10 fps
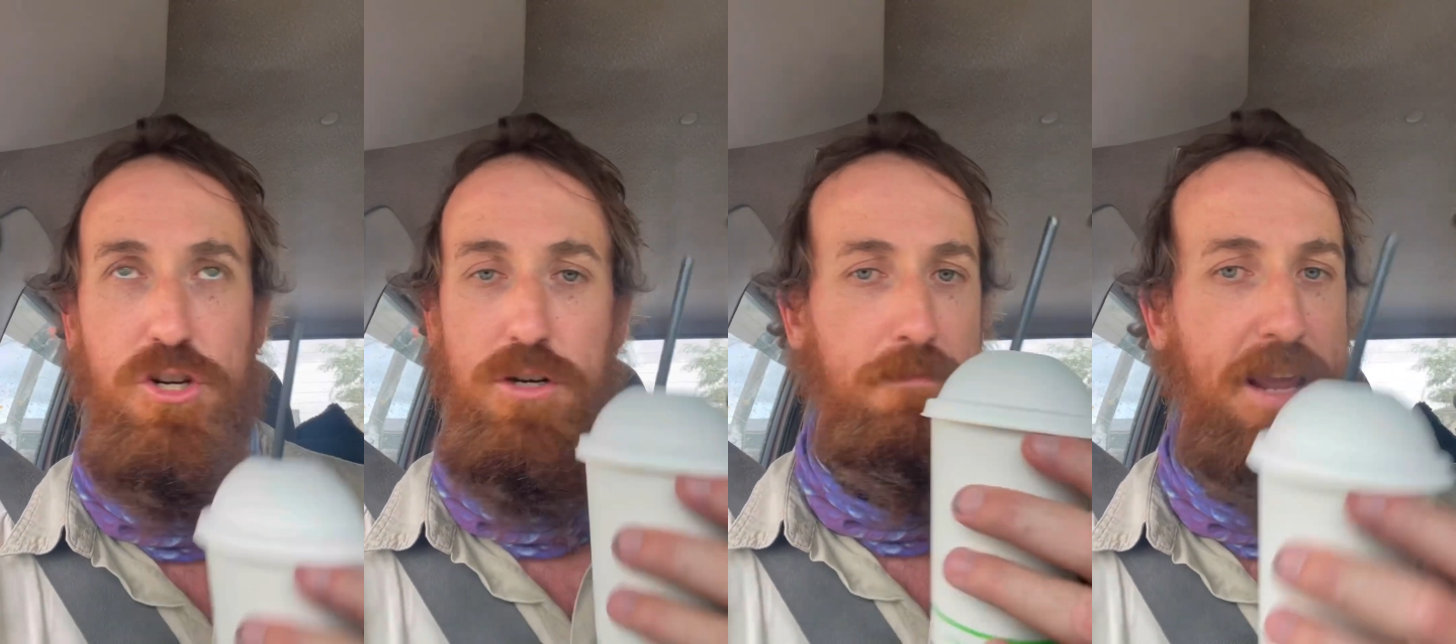
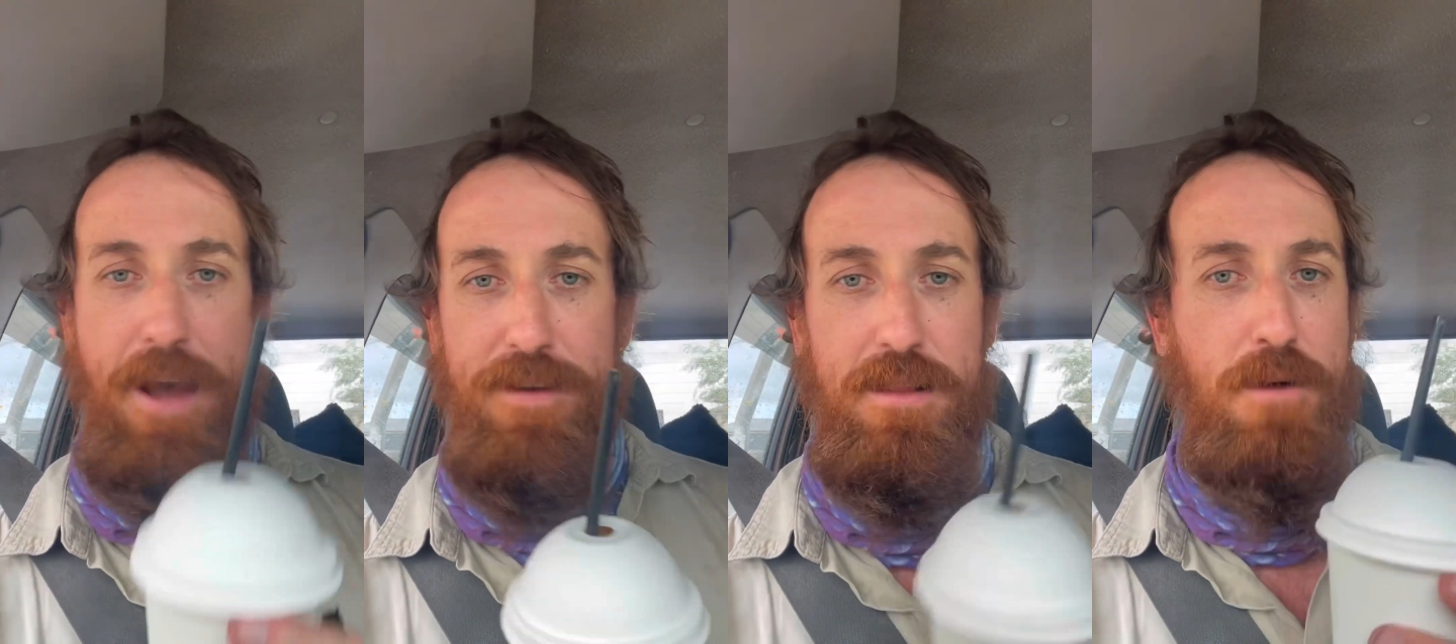shouldn't be
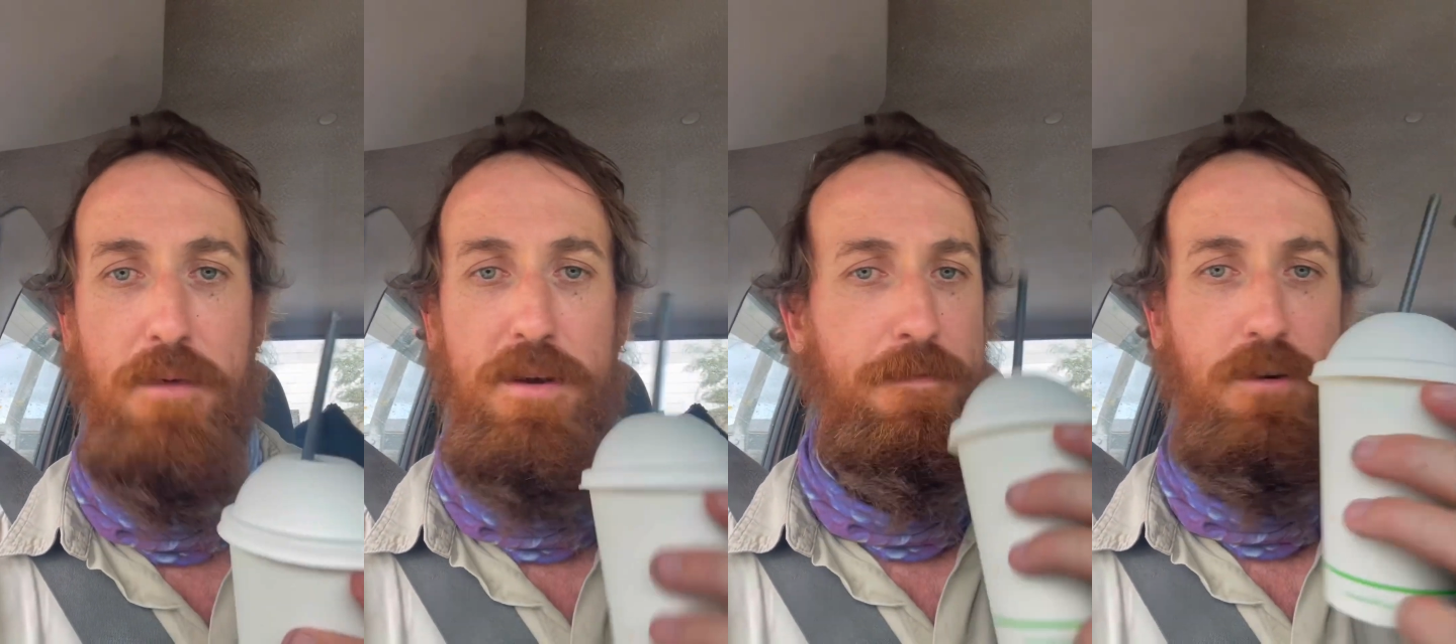having at the
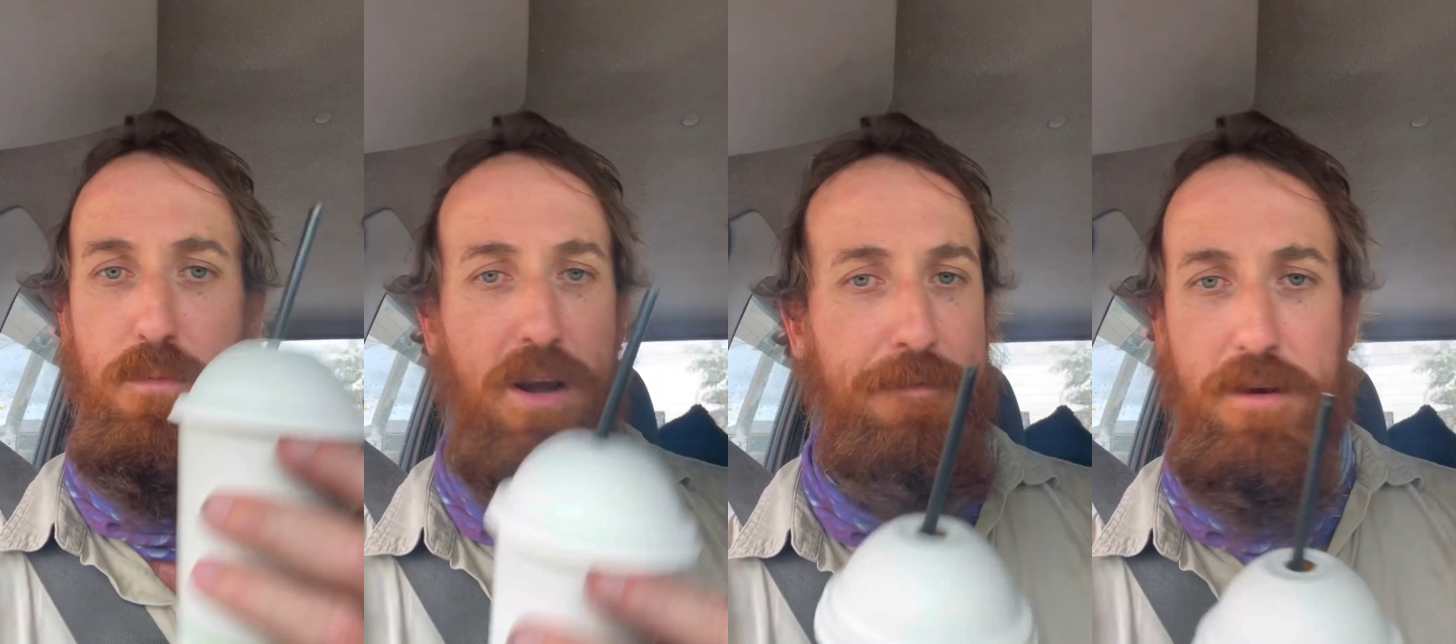moment for
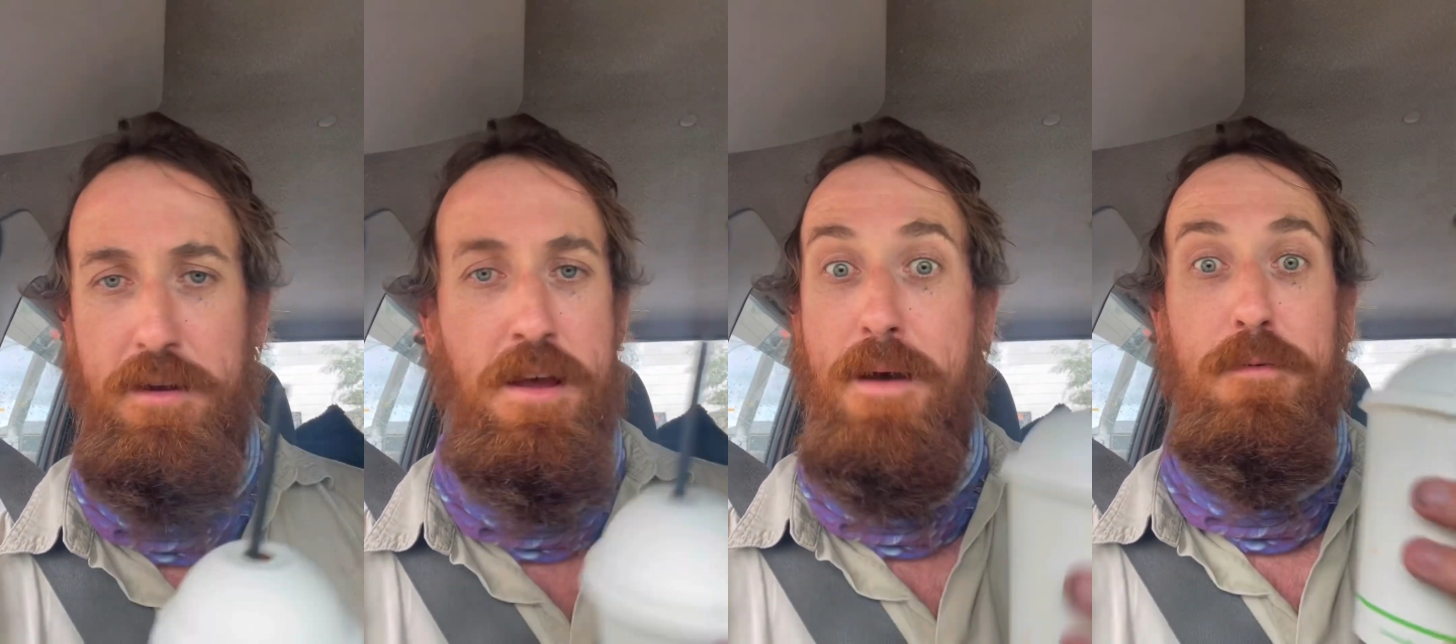whatever
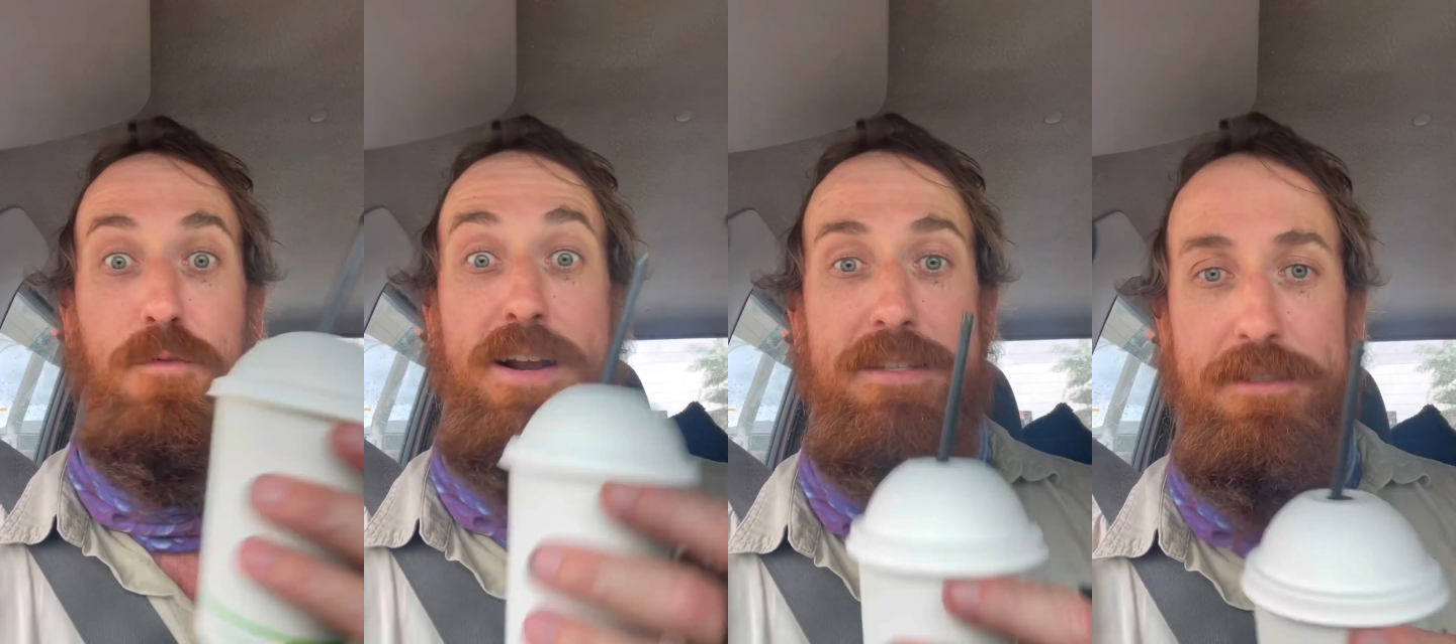
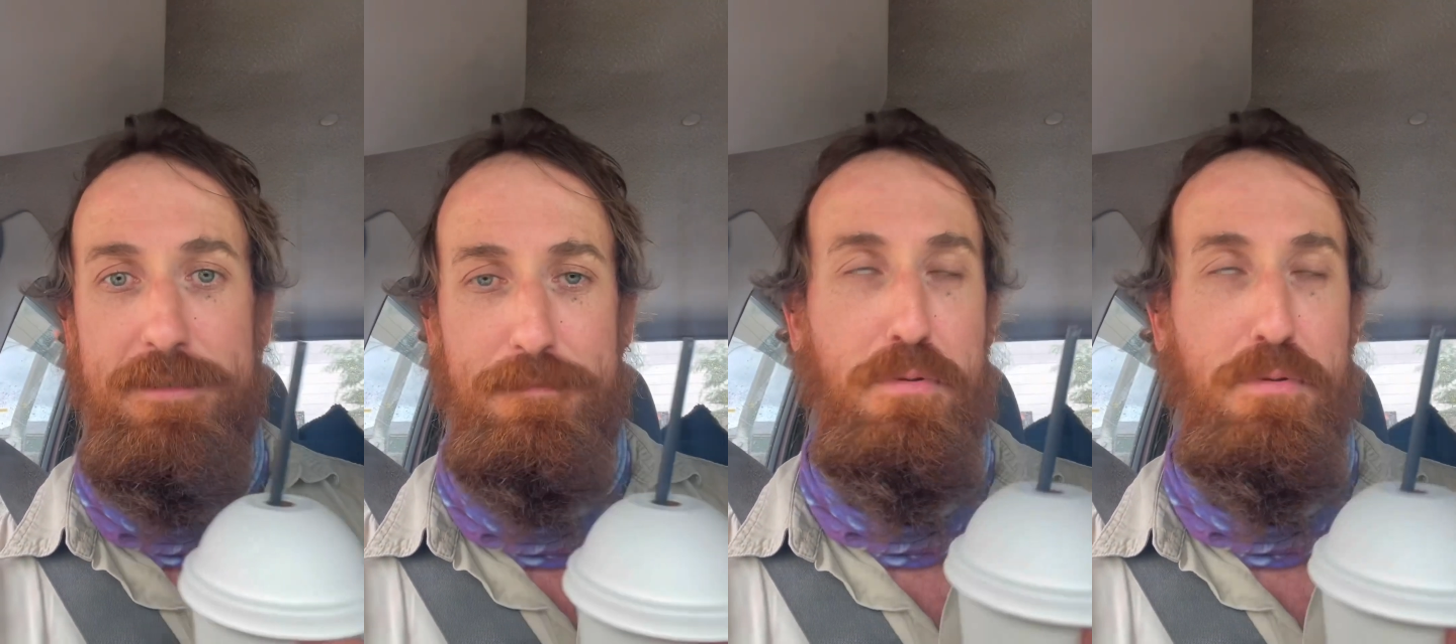reason.